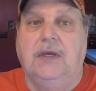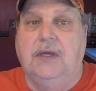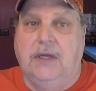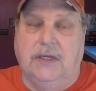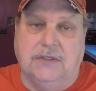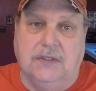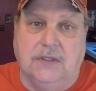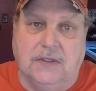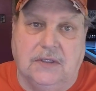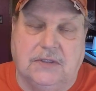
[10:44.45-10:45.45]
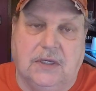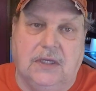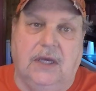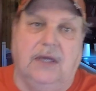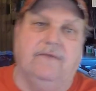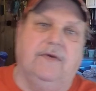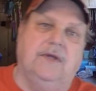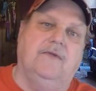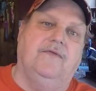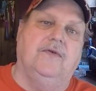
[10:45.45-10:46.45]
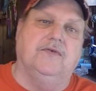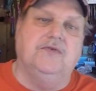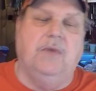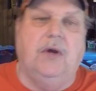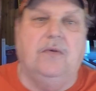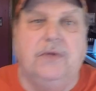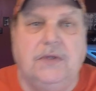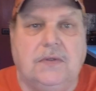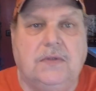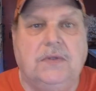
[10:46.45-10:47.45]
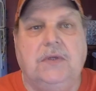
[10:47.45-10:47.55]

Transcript: And that's another thing that's kind of aggravating if you're a small mill.